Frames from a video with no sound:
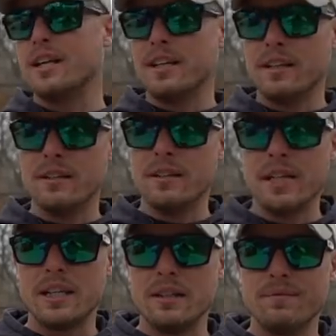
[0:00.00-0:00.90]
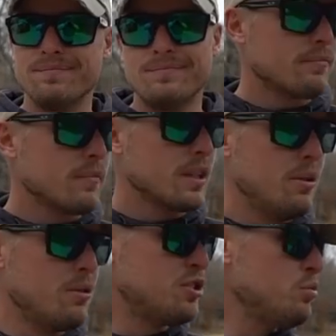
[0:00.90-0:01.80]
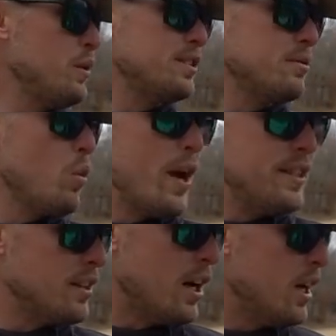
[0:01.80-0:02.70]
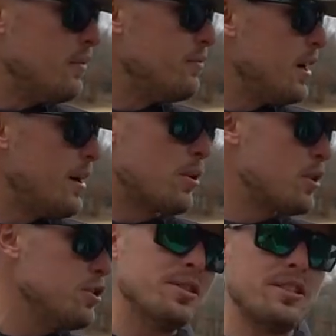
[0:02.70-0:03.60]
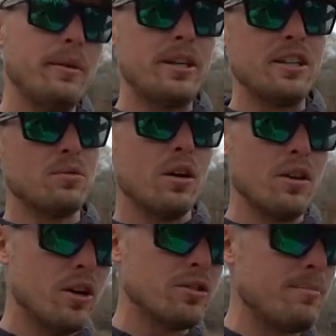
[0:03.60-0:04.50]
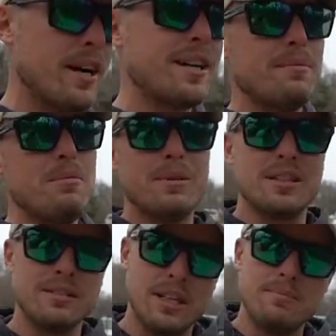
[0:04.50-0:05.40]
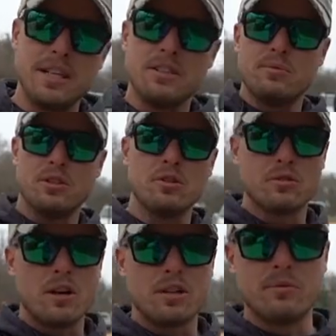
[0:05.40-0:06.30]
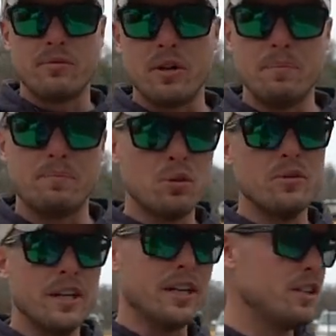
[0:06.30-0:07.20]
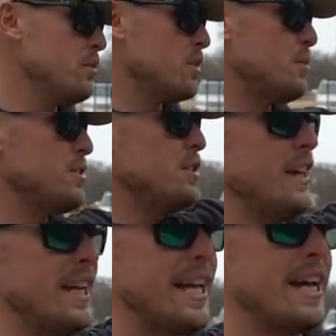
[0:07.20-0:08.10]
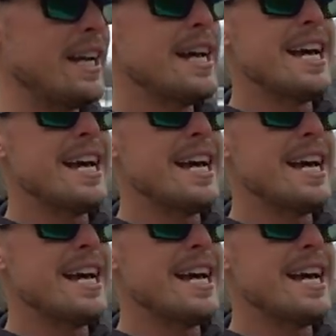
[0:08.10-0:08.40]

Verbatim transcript: It can it can I will swing some weights off. Um, we're gonna do the same test with all those. I'm not gonna mimic the same test with the Googan rods. We've already proven that I can do it. I just wanna see if they can.